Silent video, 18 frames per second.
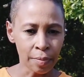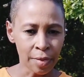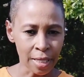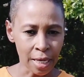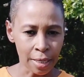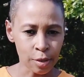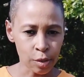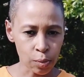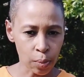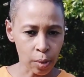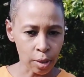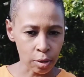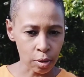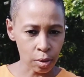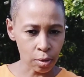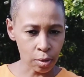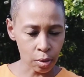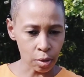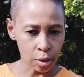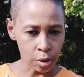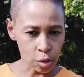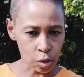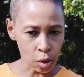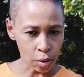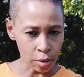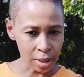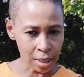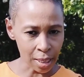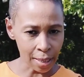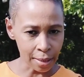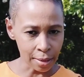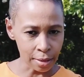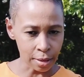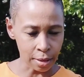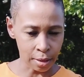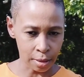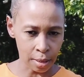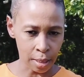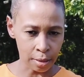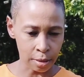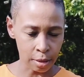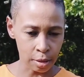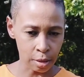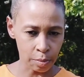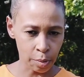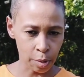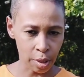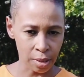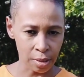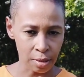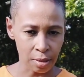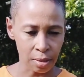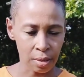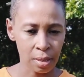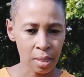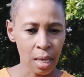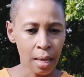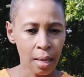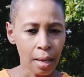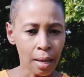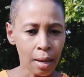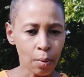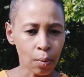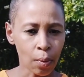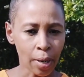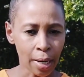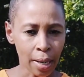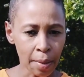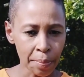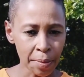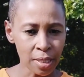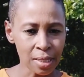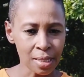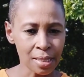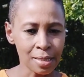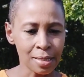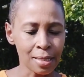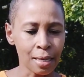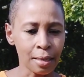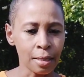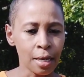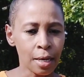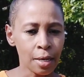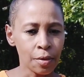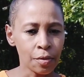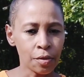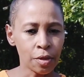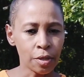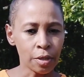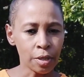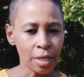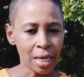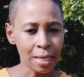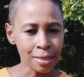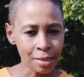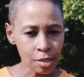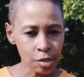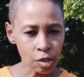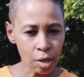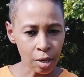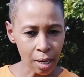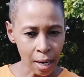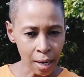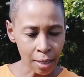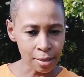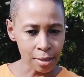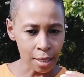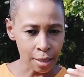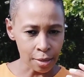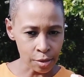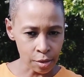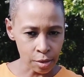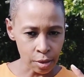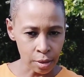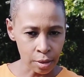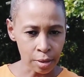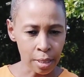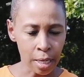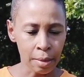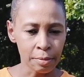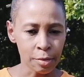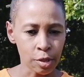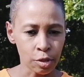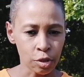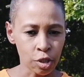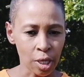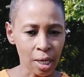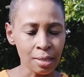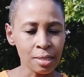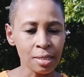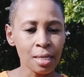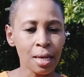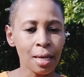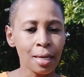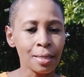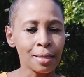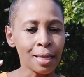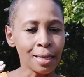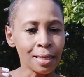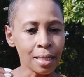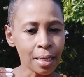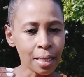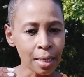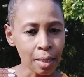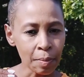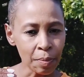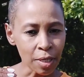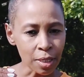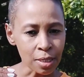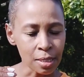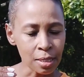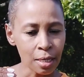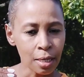that's what is contained in antidepressants. What happens is that the SSRIs, as the name suggests, they inhibit